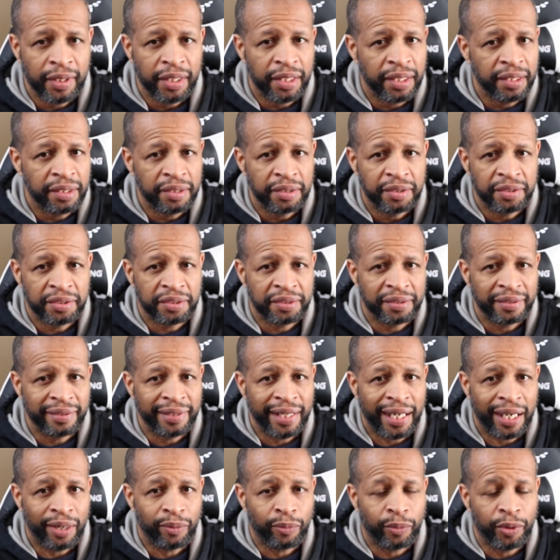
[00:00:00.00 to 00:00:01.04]
is
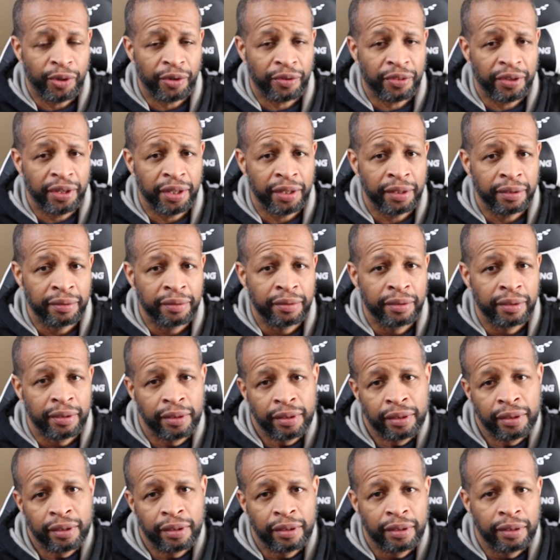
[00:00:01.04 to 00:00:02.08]
not worth it,
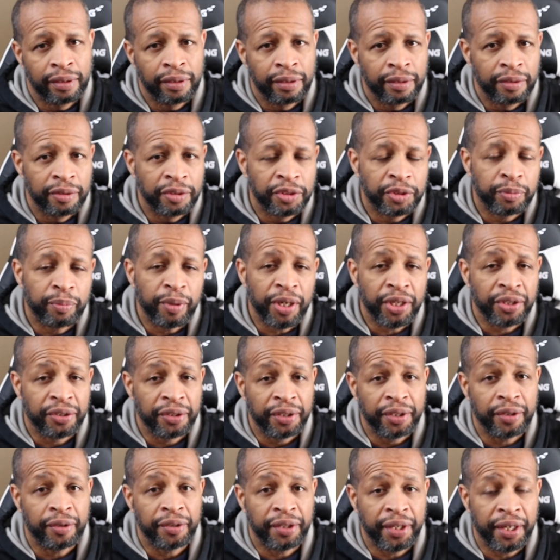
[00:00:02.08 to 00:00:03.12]

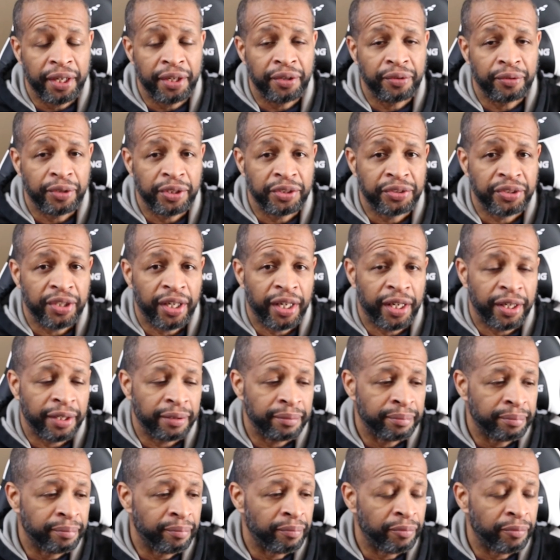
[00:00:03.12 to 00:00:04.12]
especially on the Android side.